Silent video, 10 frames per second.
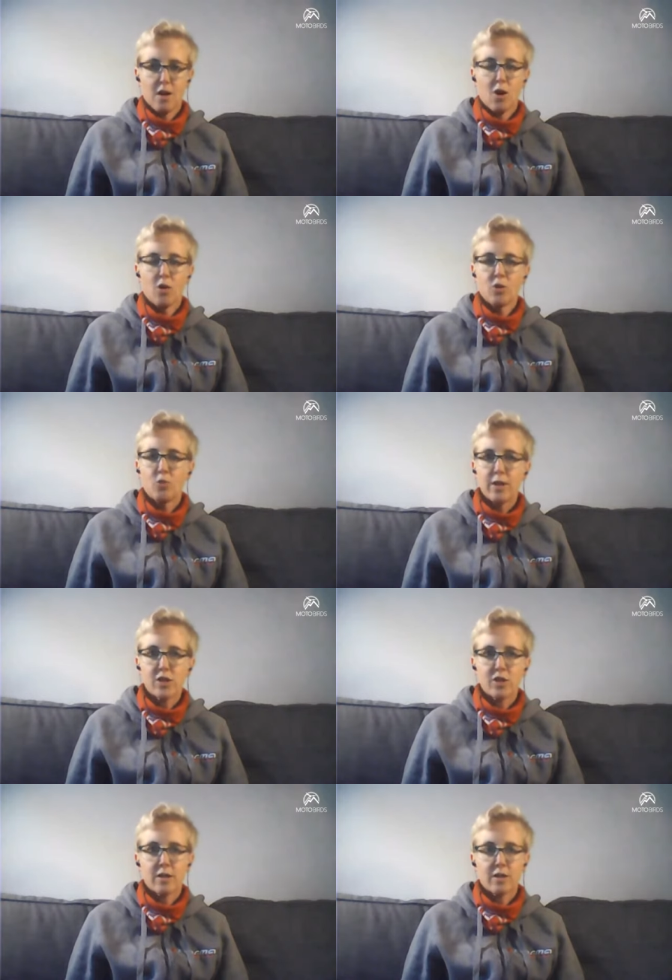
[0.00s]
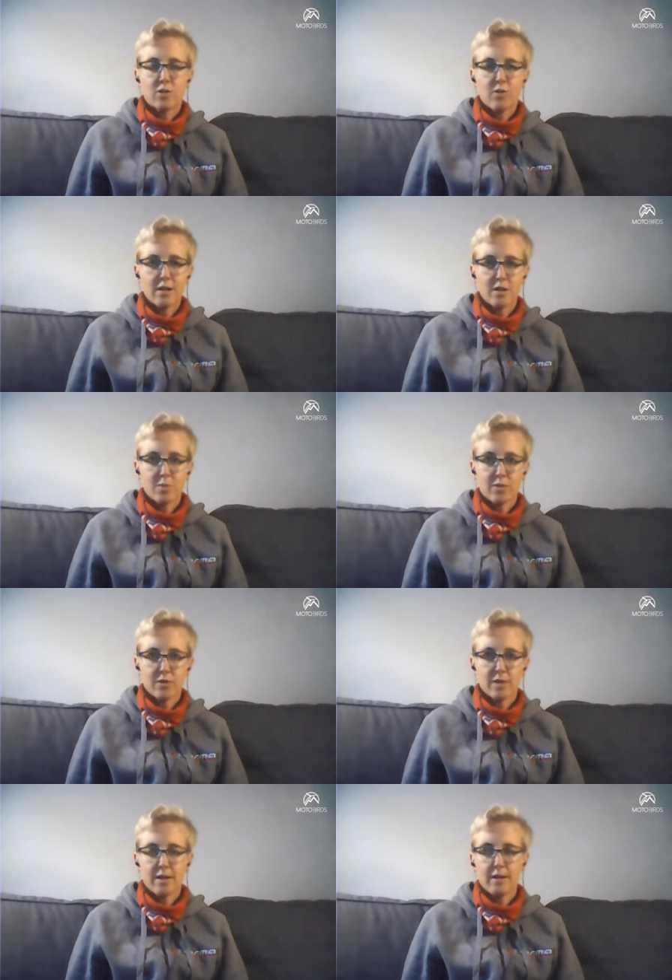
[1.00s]
on which the
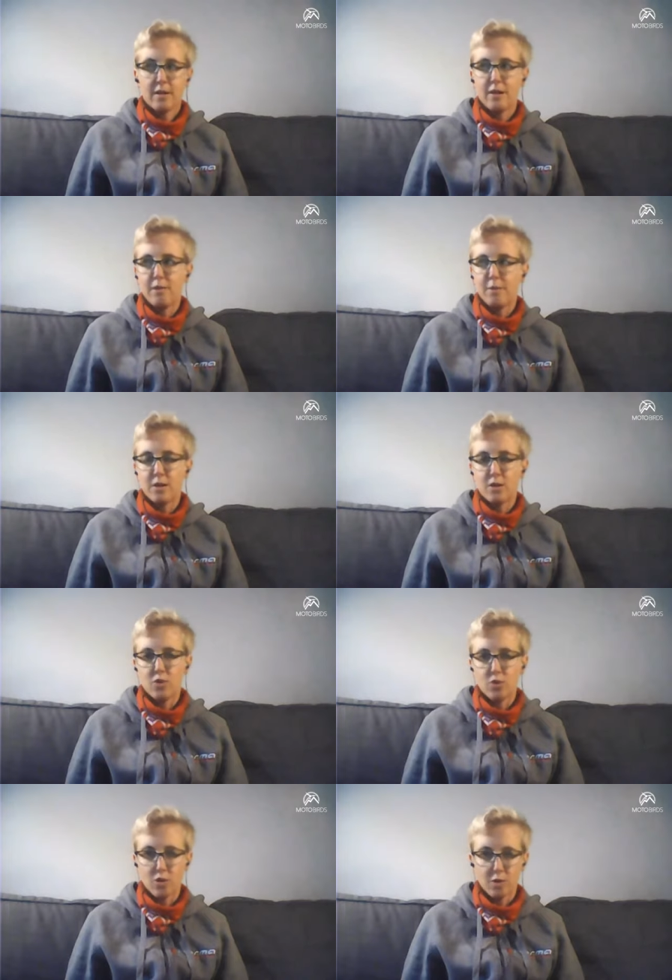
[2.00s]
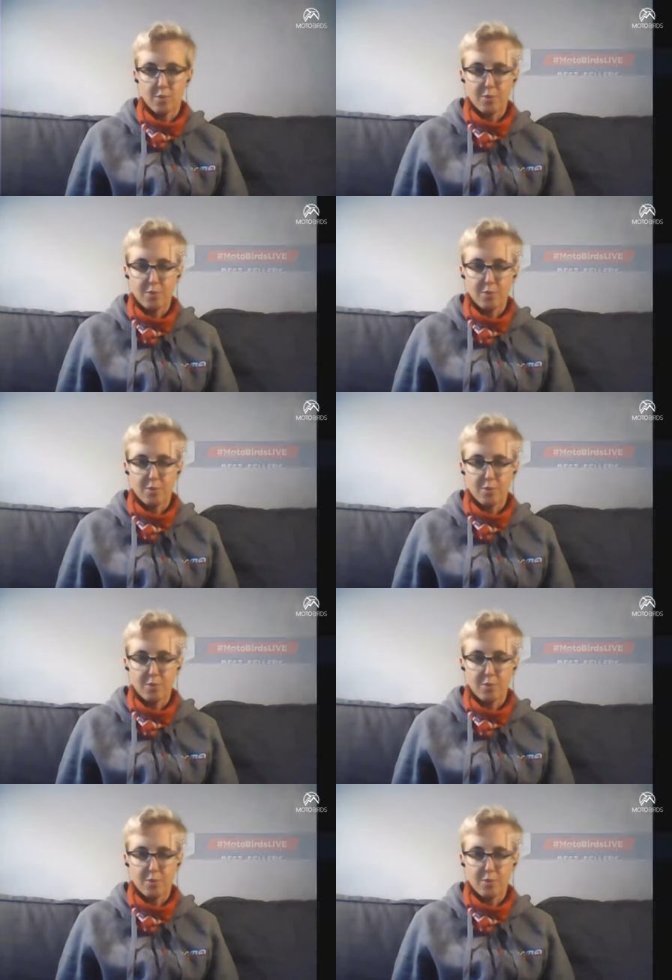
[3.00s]
transports are leaving Europe